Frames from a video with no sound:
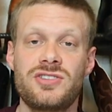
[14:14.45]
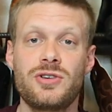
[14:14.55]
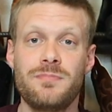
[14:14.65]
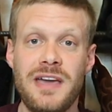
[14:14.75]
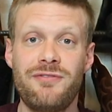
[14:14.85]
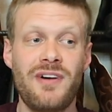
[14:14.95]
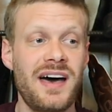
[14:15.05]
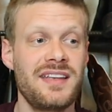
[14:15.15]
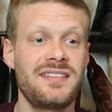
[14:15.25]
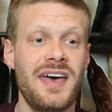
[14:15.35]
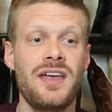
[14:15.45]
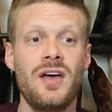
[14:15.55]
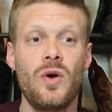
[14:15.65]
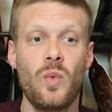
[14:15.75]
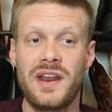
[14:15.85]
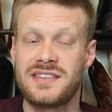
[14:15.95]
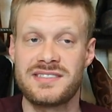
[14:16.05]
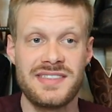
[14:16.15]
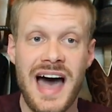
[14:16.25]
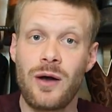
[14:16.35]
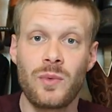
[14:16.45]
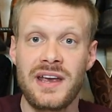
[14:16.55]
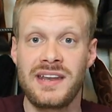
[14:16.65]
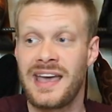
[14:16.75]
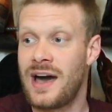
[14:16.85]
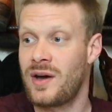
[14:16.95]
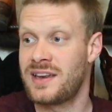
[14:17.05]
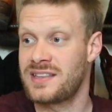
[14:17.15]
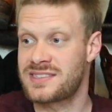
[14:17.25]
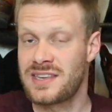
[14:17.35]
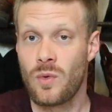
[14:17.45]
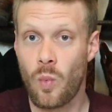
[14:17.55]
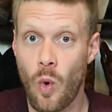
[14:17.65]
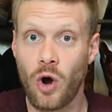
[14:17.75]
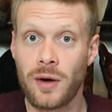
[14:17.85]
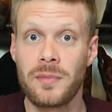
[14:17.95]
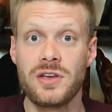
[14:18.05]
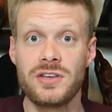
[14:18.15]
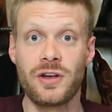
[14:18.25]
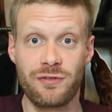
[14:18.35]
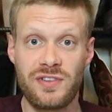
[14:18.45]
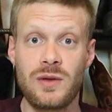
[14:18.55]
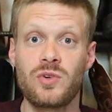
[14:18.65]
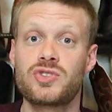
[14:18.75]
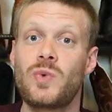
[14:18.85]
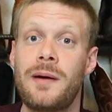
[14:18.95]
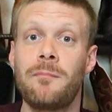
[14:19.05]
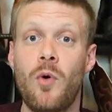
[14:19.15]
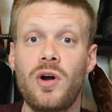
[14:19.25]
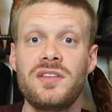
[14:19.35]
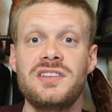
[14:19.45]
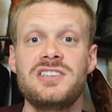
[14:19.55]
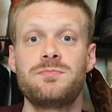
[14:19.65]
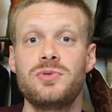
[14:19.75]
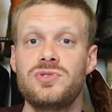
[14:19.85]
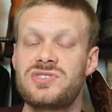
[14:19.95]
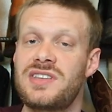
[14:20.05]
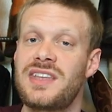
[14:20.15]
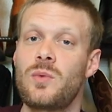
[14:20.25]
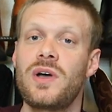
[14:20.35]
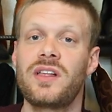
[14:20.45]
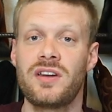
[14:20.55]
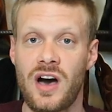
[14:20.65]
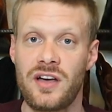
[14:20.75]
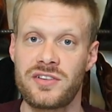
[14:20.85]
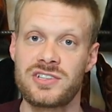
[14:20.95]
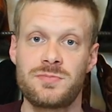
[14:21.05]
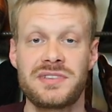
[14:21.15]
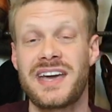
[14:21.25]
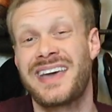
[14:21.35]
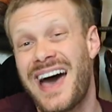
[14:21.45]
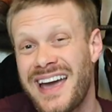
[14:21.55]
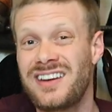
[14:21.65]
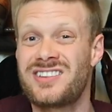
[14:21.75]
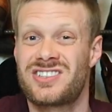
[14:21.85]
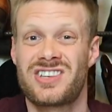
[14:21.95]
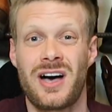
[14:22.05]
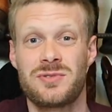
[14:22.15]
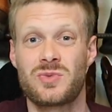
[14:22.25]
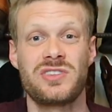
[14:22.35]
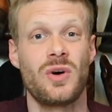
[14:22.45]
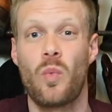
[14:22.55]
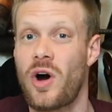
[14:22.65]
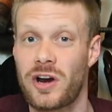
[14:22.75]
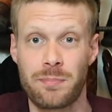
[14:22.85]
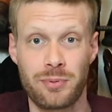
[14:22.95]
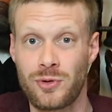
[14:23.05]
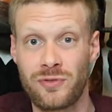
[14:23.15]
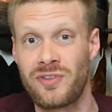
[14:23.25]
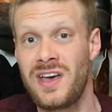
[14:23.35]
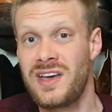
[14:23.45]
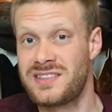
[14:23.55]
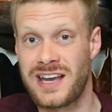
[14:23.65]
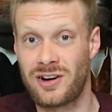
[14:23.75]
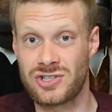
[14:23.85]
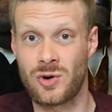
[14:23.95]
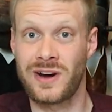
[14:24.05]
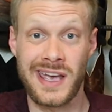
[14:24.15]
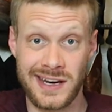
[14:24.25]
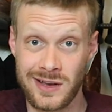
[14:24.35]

So you may find that when it's not raining out and it's warm, your feet will sweat more in these boots than they will in others, but that kind of just comes with the waterproof territory